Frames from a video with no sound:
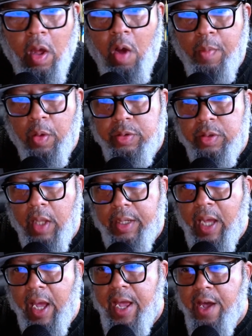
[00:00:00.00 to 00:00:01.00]
almost
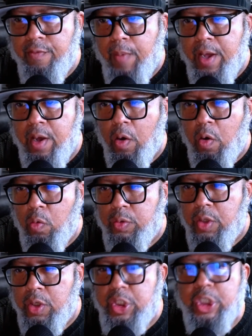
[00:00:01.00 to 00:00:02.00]
like I have my own
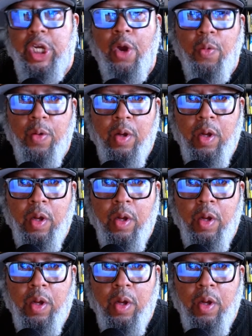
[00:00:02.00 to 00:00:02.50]
show